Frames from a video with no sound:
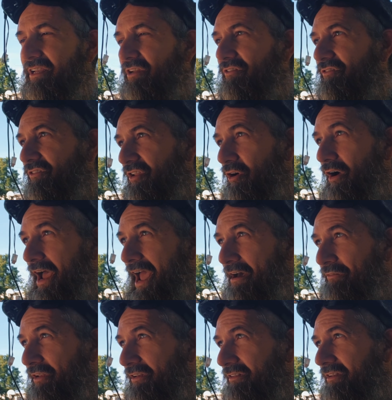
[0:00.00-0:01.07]
you still
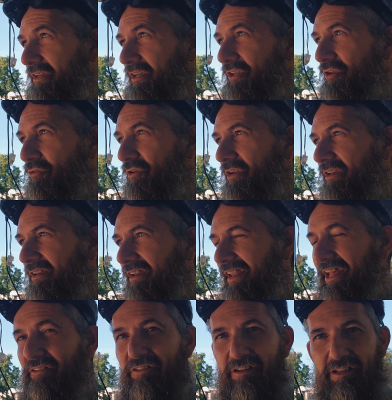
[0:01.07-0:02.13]
have it. You can
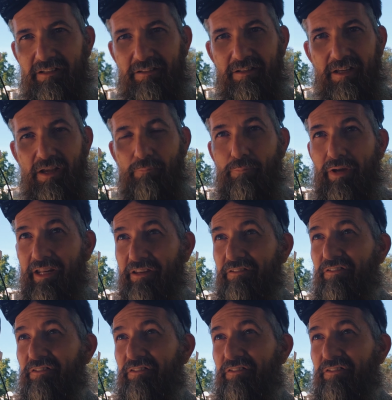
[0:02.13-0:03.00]
lessen it, but it's